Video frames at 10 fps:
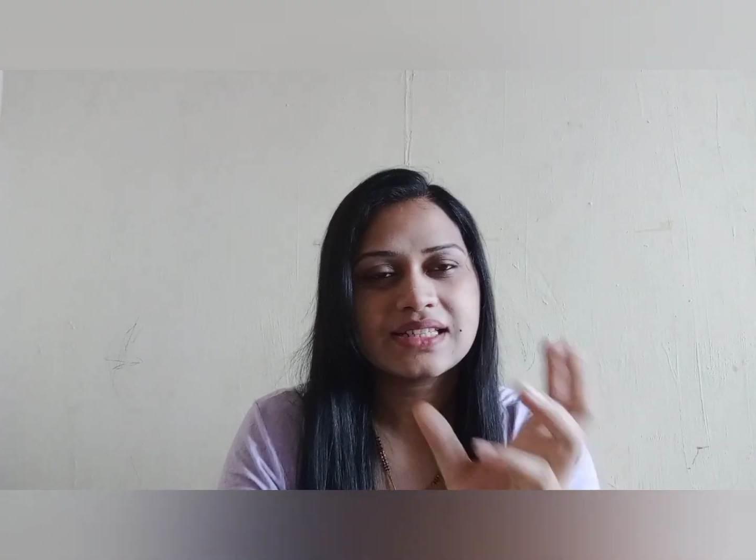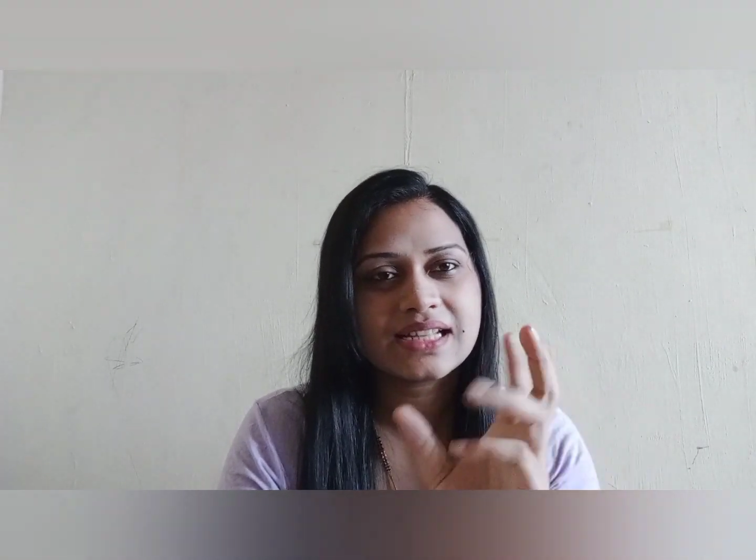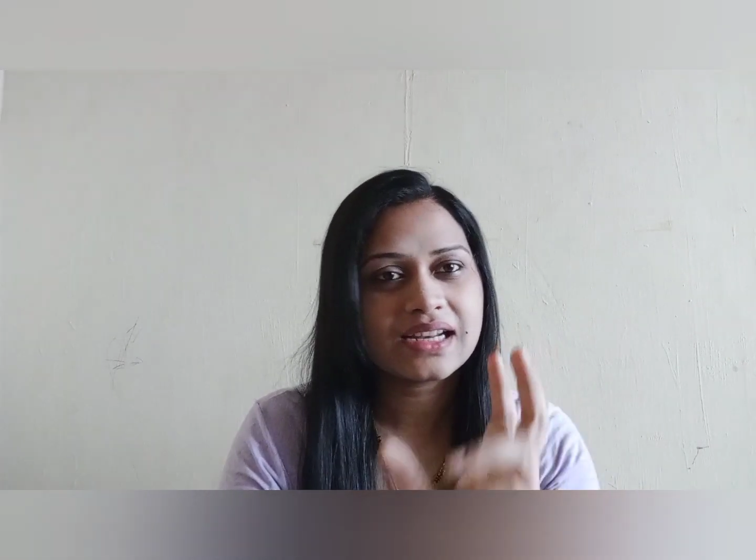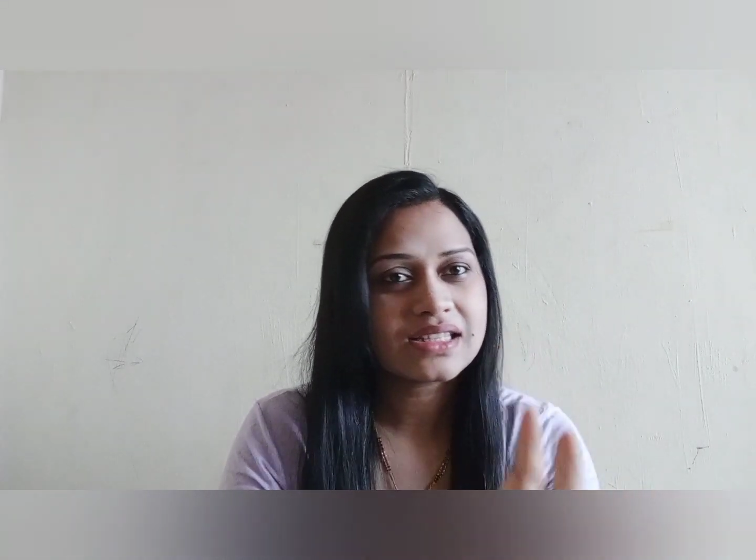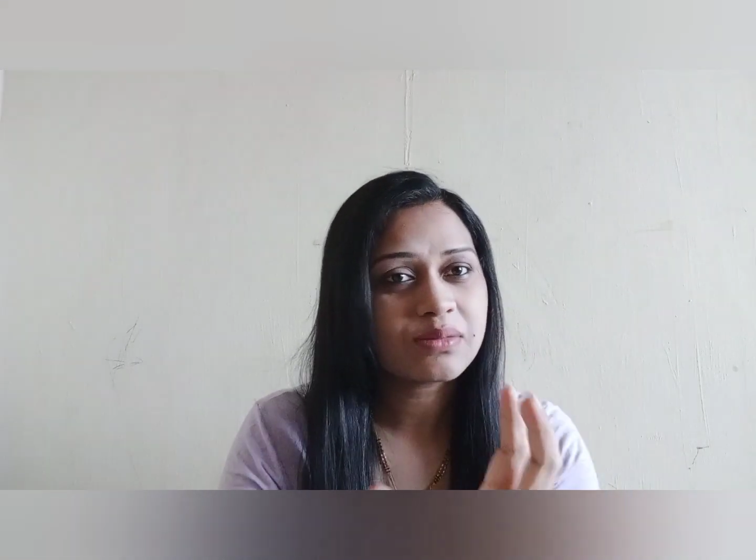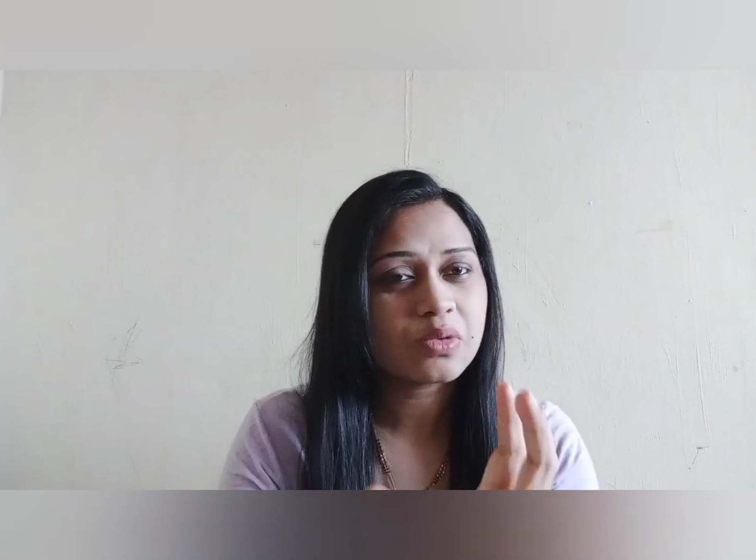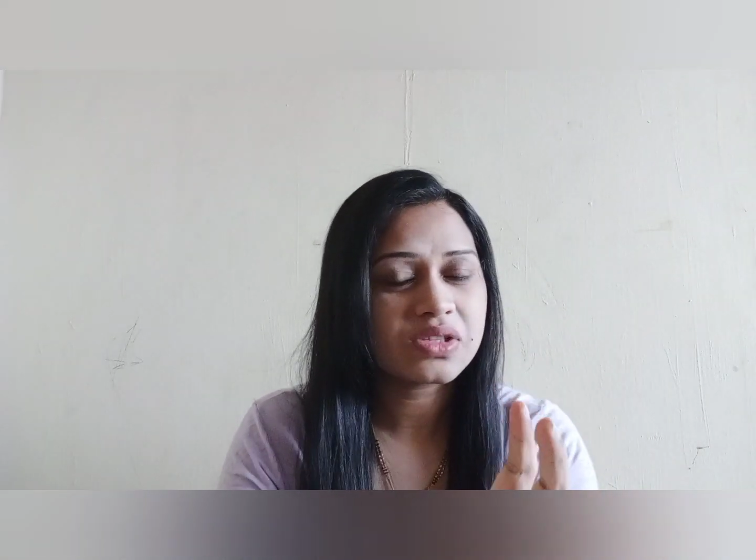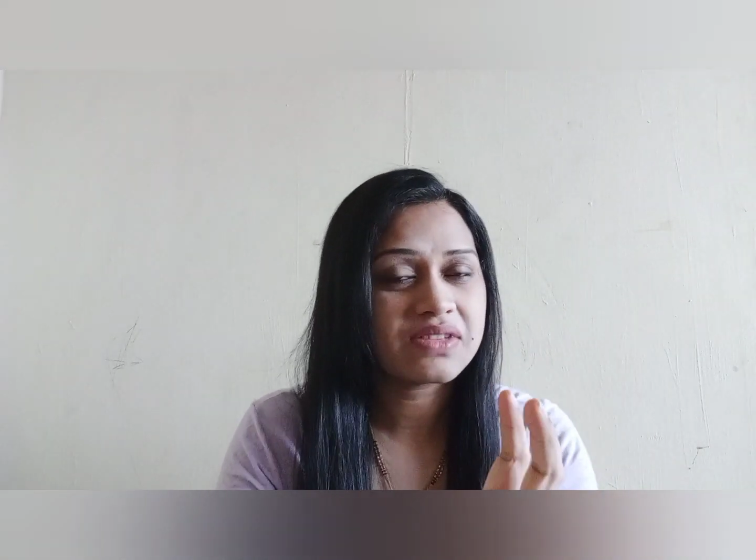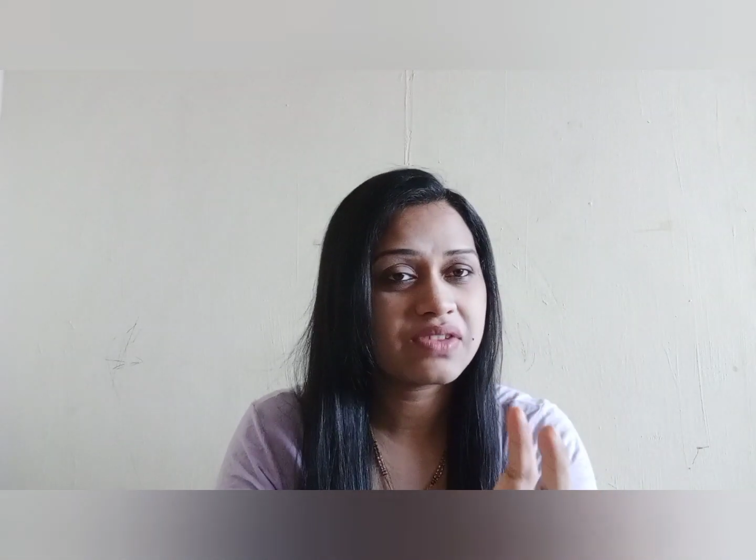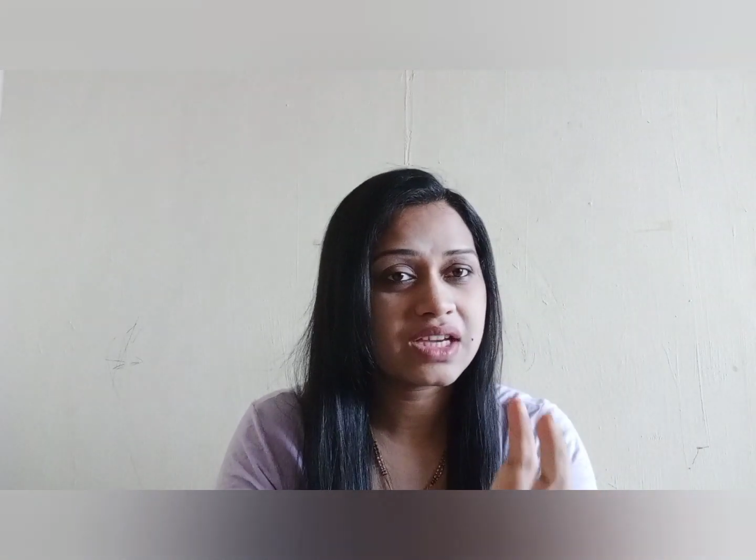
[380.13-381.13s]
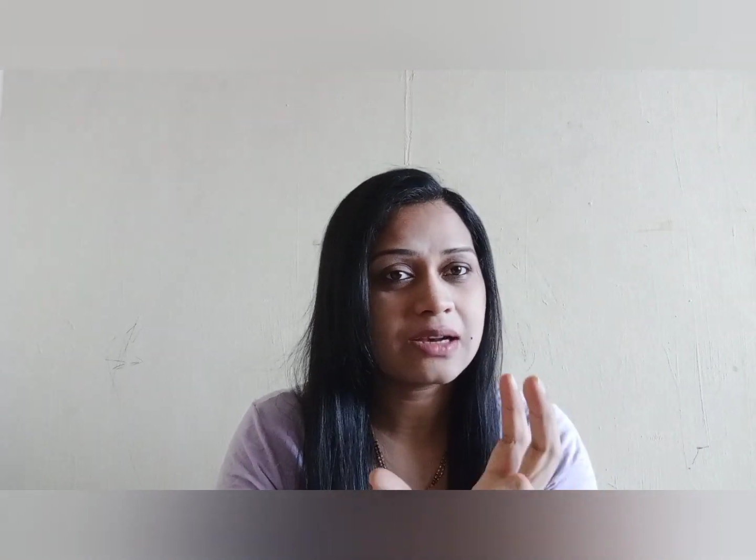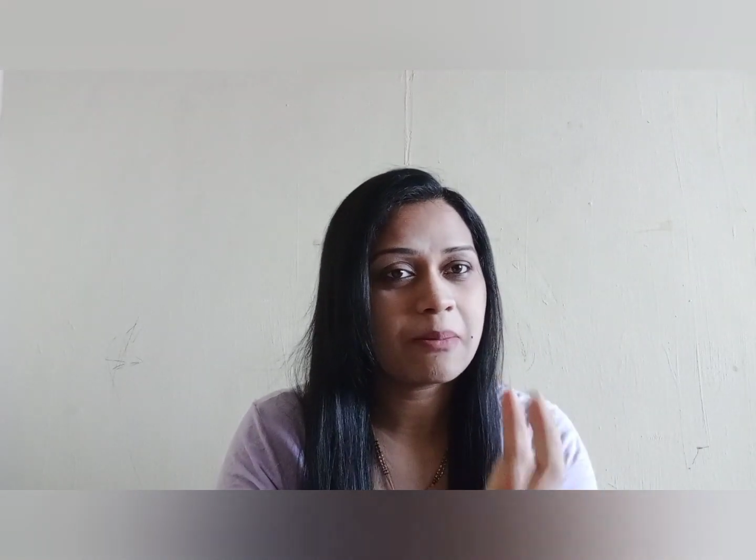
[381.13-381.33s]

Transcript: that is the most difficult